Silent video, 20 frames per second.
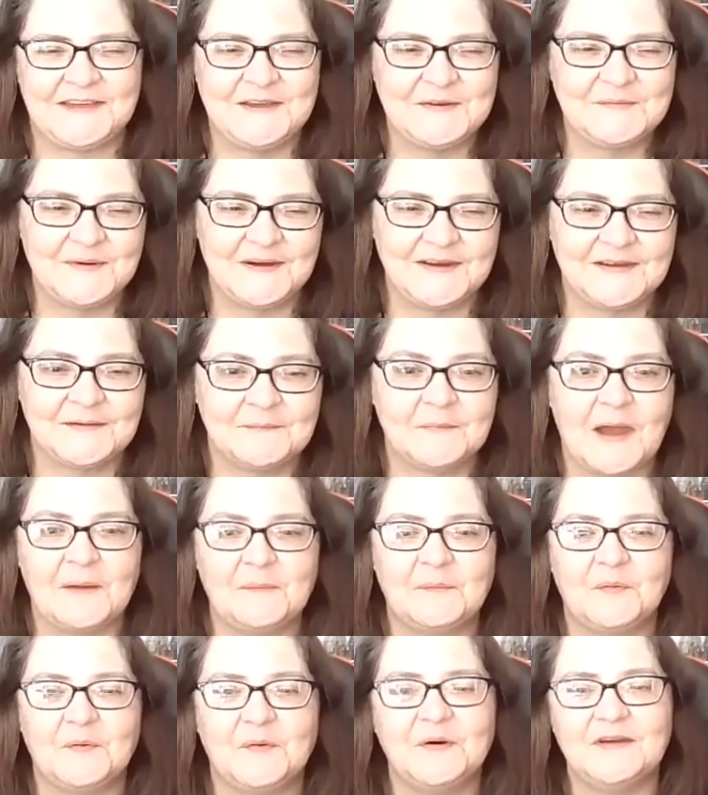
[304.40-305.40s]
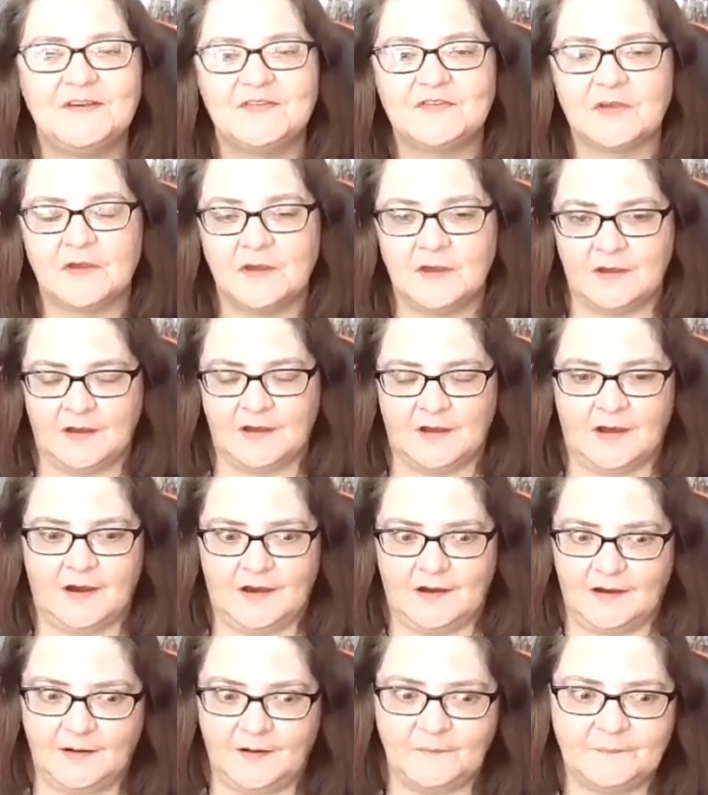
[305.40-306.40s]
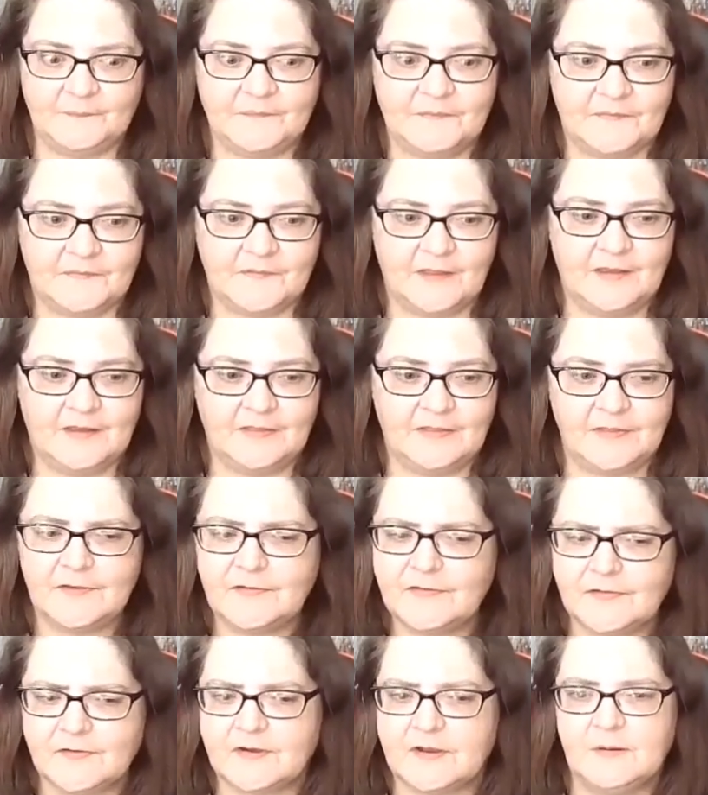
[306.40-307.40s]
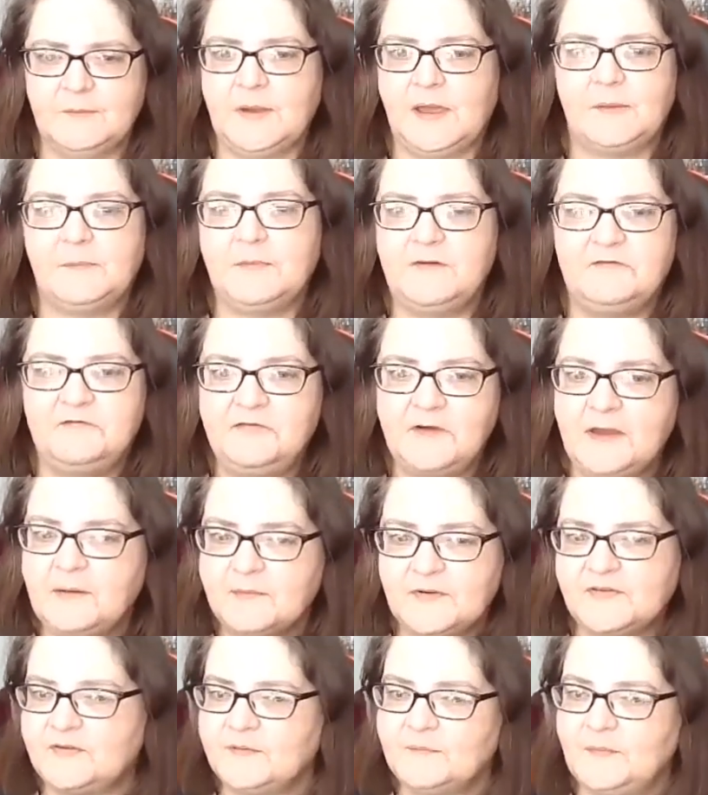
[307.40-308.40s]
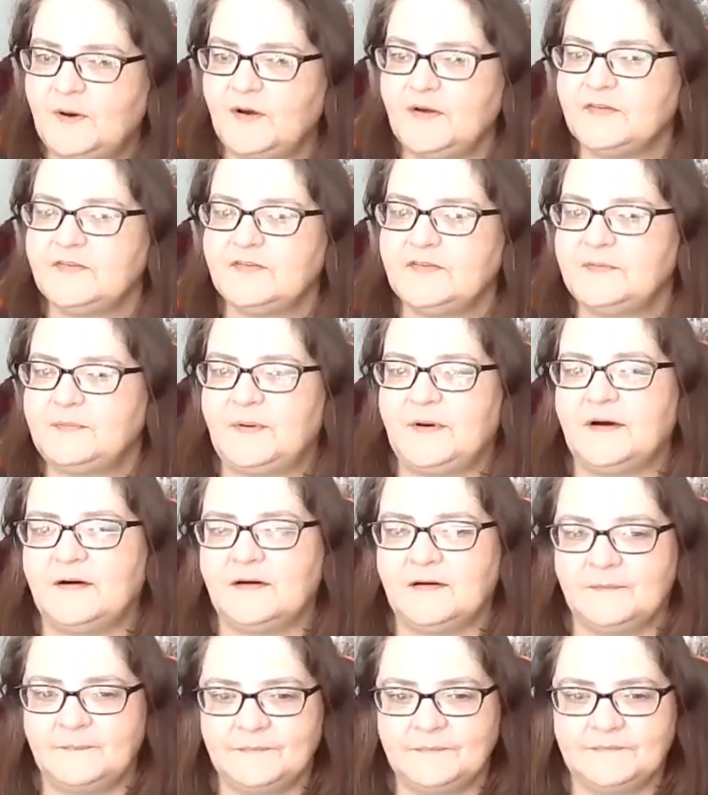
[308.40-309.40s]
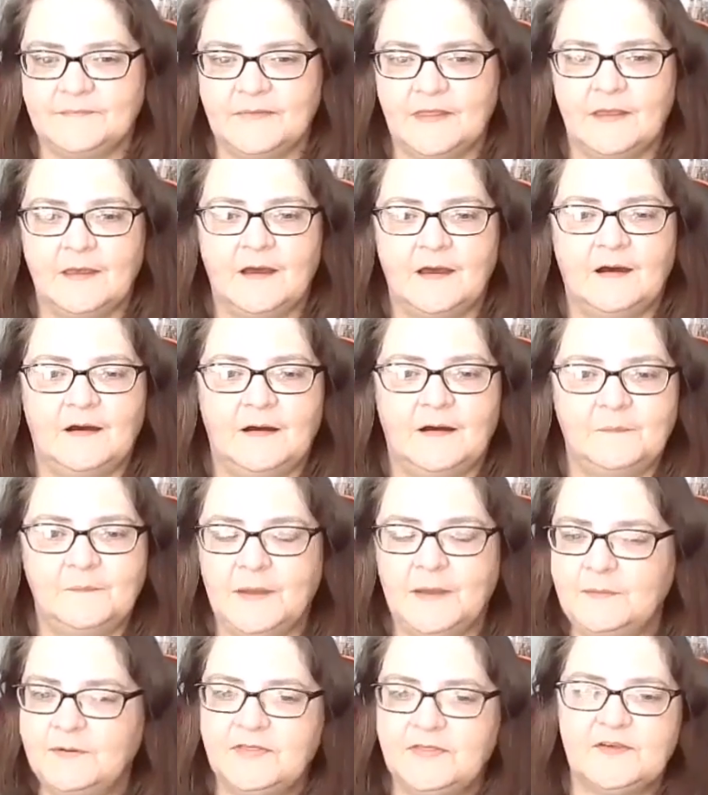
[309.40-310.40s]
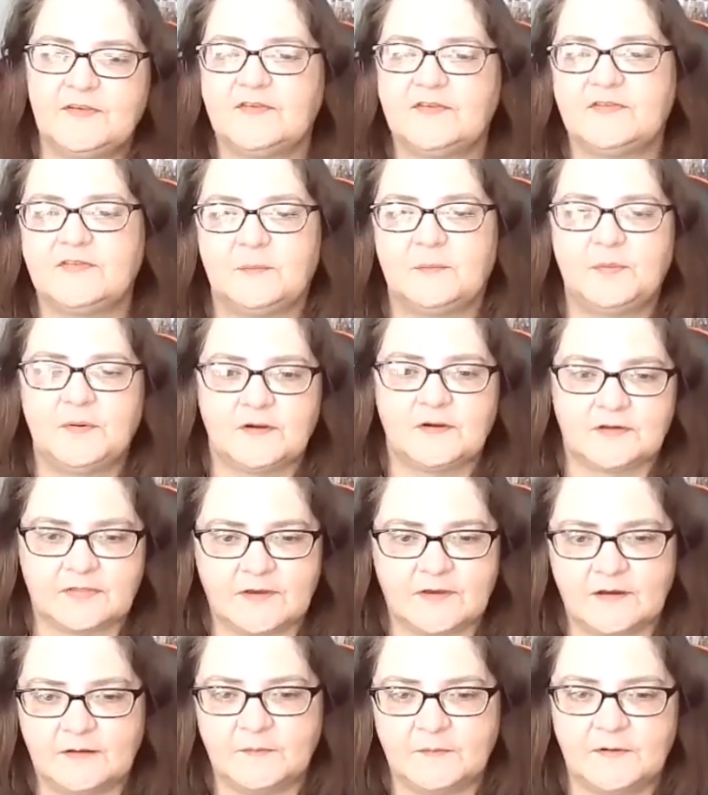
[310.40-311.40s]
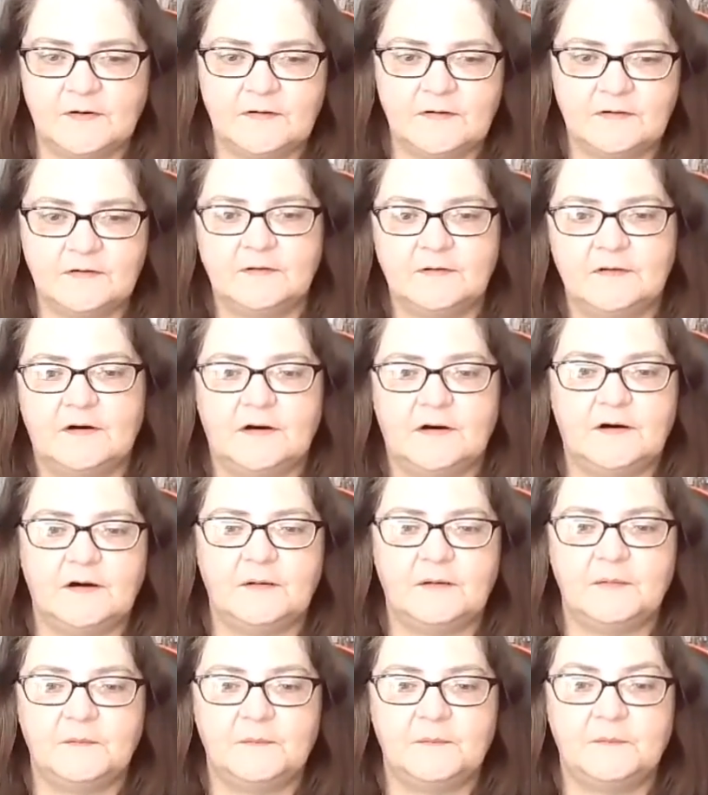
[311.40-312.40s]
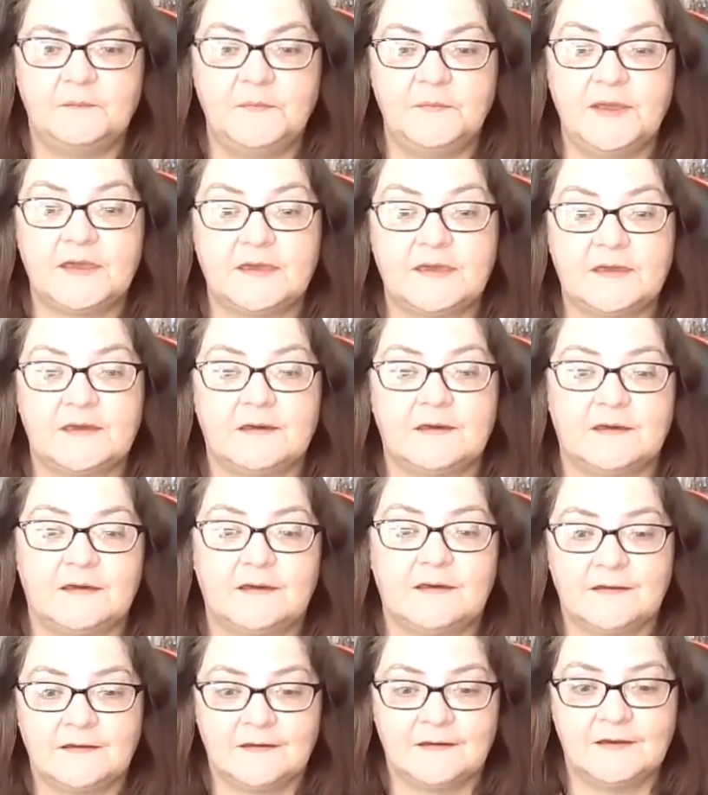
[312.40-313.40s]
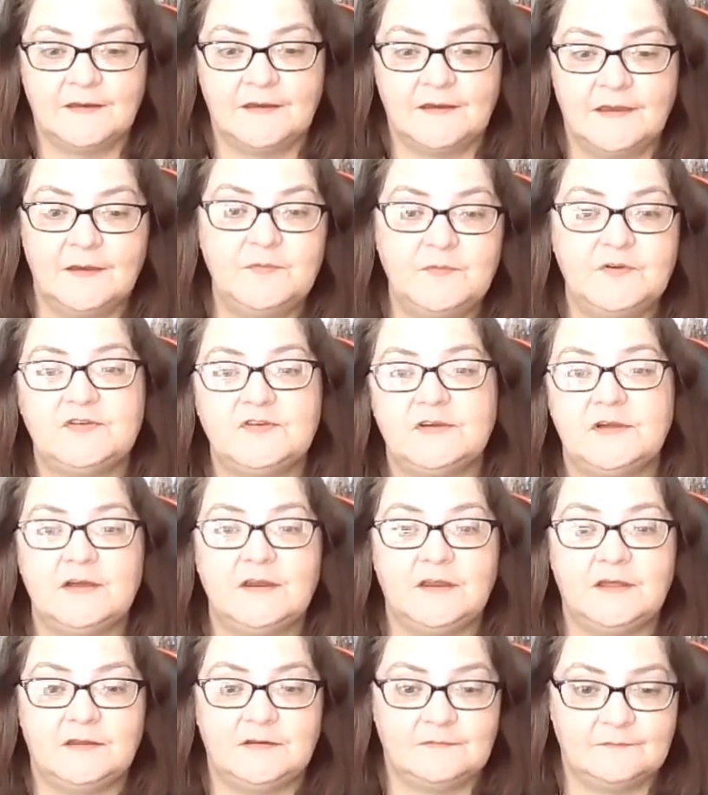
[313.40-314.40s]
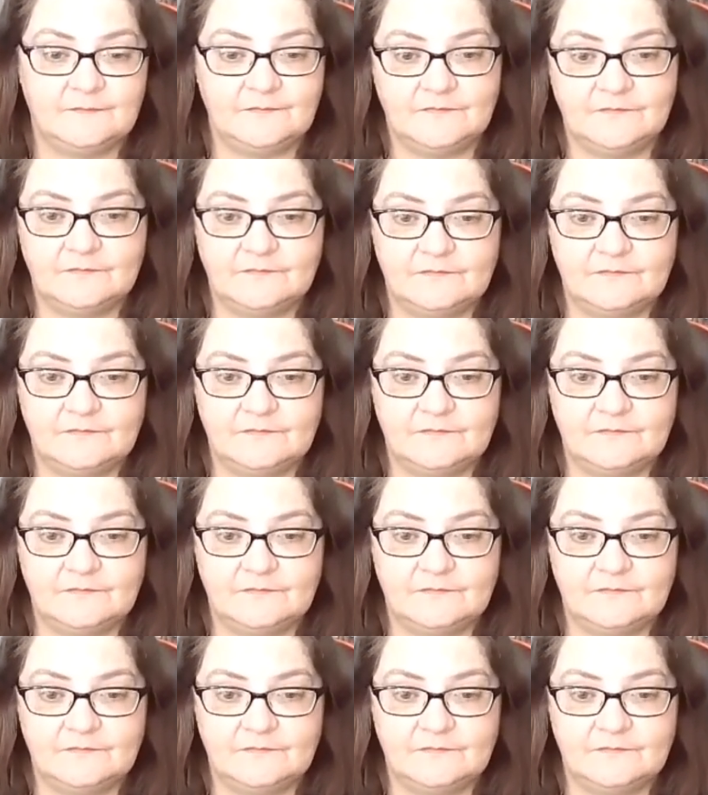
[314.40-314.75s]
telling my boys, this is going to make me famous in Boswell's Bob. Maybe this is the book that will make Amy Shannon